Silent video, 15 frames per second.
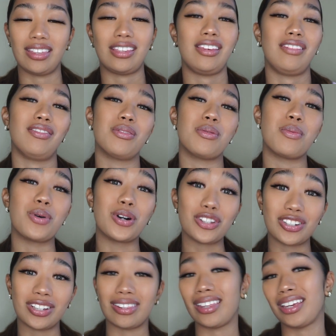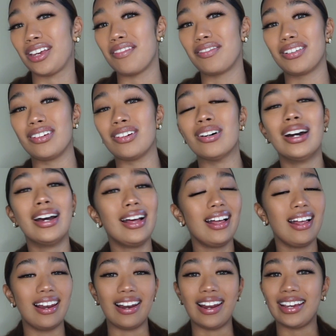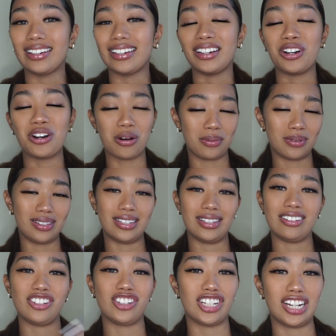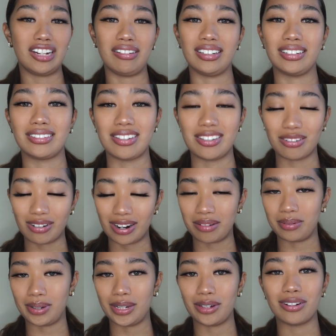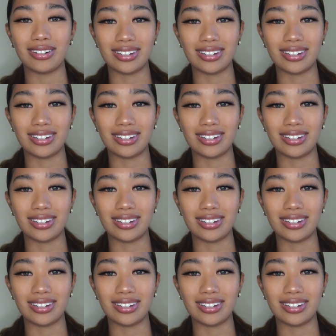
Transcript: Thank you for watching, thank you for liking, commenting, sharing and subscribing.